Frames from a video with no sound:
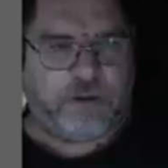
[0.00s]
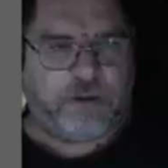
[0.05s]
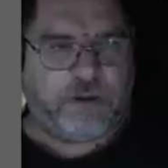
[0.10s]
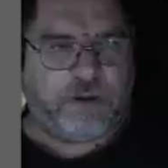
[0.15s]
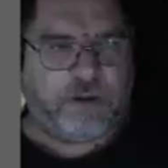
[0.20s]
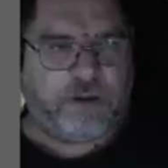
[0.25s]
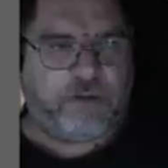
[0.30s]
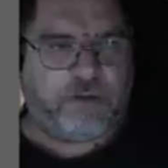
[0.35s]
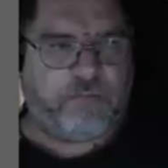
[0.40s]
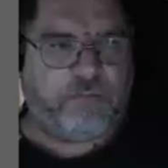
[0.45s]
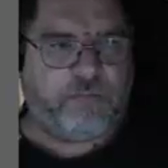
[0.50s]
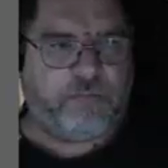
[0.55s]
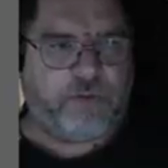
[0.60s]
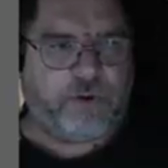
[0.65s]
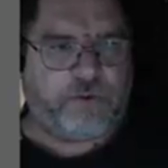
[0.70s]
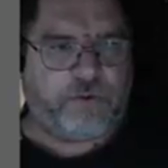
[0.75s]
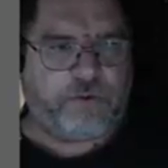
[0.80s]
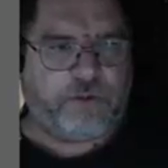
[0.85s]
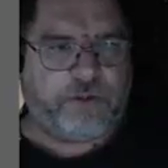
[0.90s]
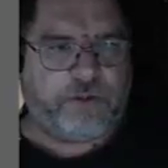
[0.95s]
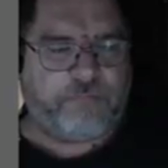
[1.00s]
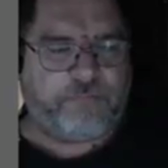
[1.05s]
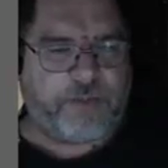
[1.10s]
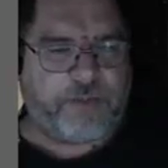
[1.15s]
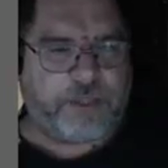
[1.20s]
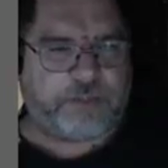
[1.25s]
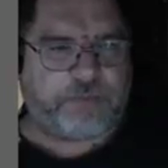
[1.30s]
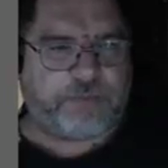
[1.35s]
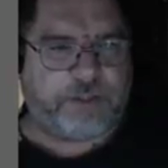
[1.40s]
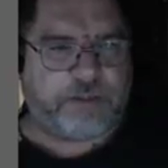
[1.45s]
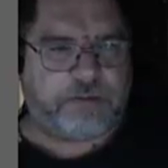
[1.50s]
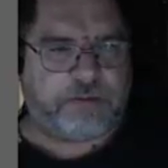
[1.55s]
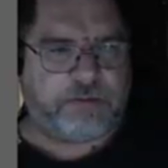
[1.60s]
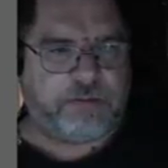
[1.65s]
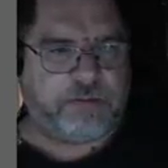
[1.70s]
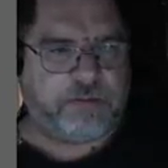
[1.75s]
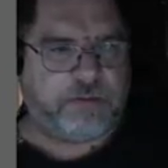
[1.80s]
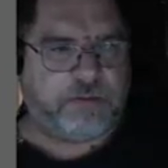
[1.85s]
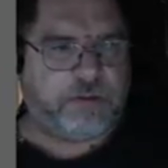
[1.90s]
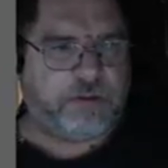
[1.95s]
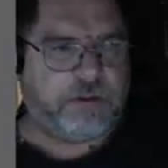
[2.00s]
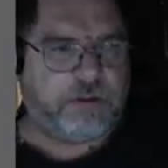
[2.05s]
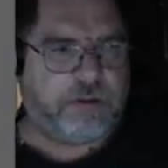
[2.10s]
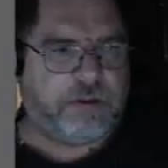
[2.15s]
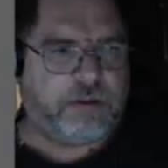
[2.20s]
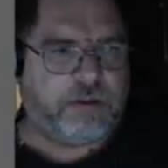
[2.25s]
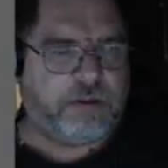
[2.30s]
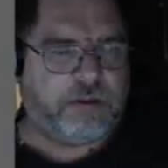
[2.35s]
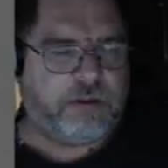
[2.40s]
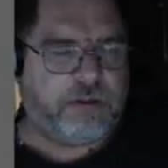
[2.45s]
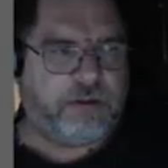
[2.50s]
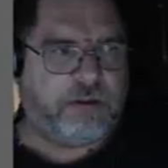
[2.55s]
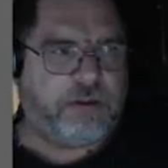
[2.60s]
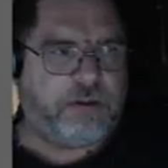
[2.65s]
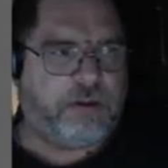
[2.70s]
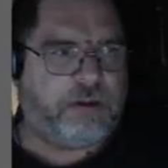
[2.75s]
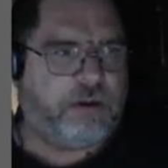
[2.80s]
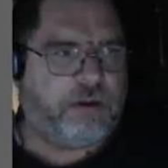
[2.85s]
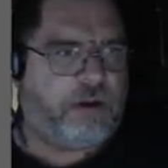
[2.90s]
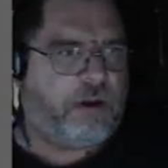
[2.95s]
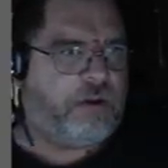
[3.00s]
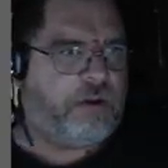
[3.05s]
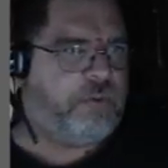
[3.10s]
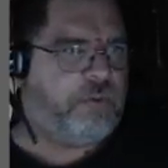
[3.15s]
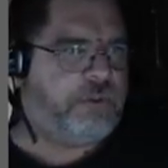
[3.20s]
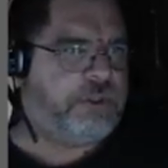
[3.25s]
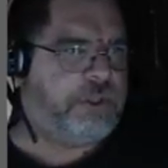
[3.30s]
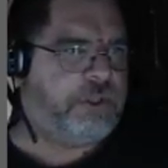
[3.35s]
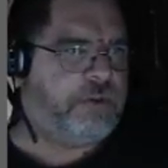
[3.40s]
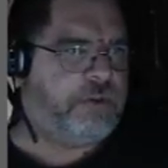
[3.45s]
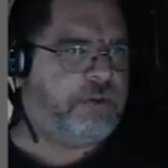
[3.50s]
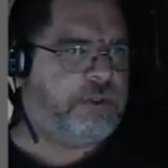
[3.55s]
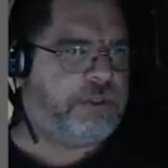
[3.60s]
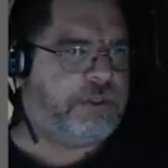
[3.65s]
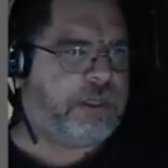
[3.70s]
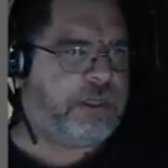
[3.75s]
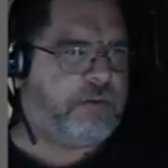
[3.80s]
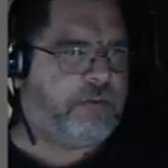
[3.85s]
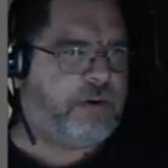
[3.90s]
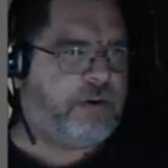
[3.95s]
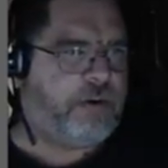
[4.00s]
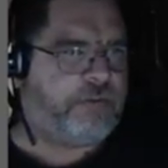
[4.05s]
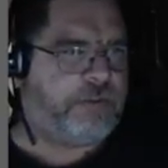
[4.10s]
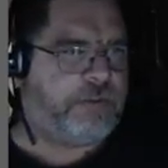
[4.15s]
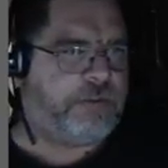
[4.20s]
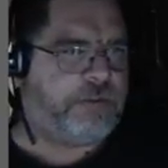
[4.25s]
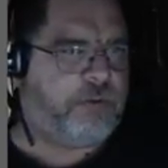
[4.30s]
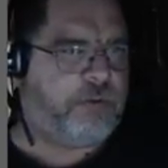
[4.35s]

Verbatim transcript: um, on your left mouse button, all you would do is just get a reference to your